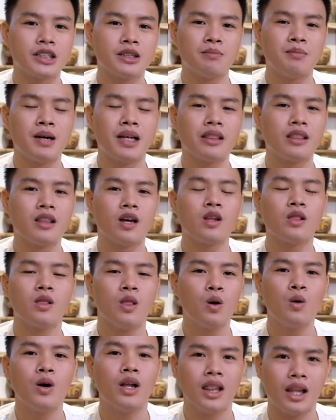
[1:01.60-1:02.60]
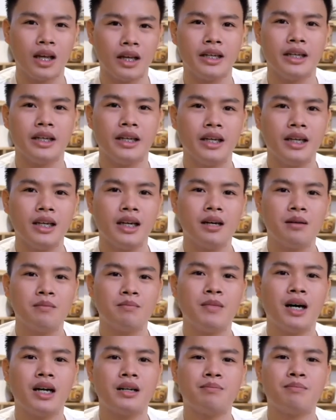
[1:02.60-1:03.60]
but not fluently.
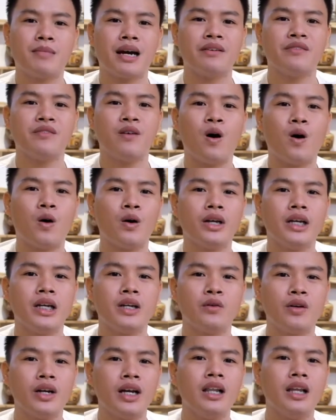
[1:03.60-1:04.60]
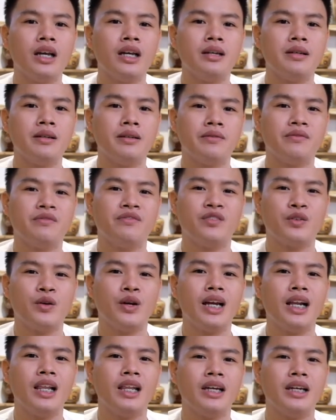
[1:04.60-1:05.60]
But my voice really,
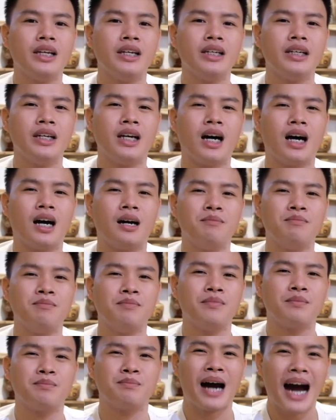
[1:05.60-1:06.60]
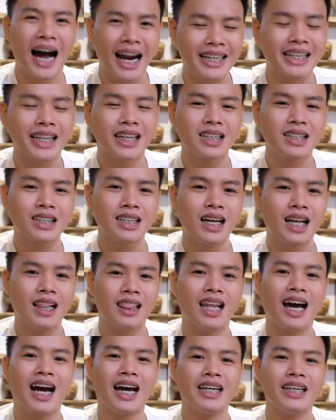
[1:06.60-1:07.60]
really bad,
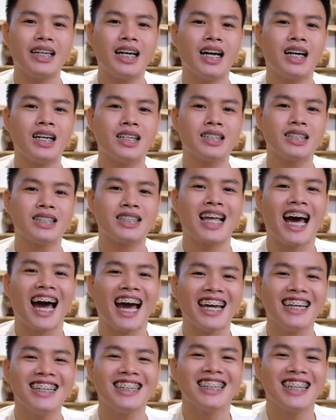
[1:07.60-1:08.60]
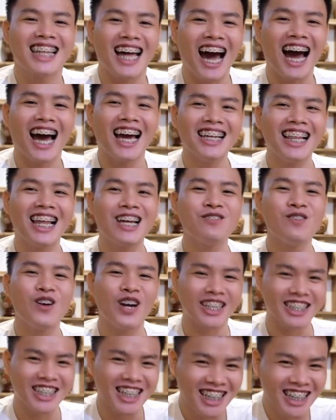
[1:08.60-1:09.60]
like Thai
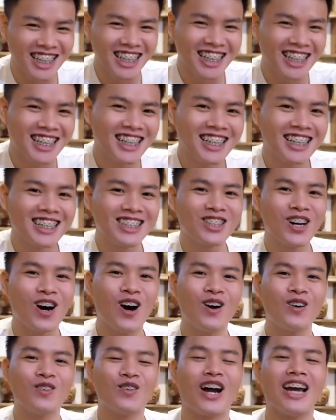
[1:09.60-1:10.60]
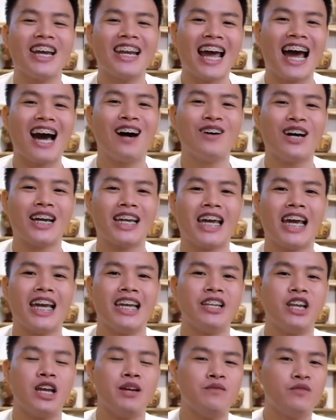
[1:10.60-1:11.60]
language. So right now I
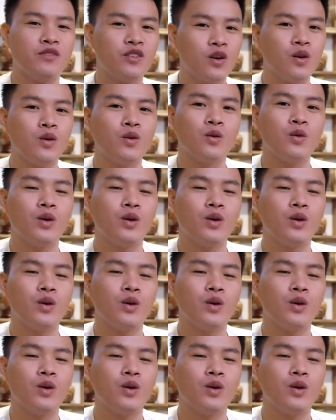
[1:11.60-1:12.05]
can improve.